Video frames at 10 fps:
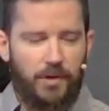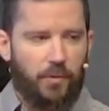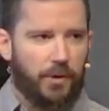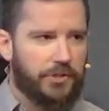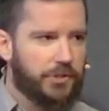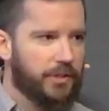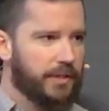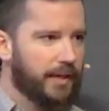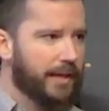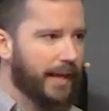What
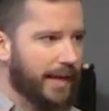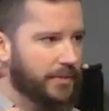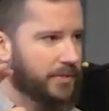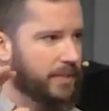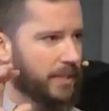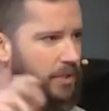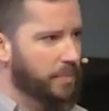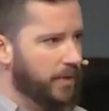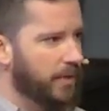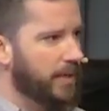should a guest
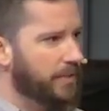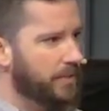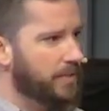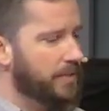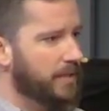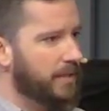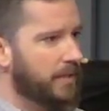experience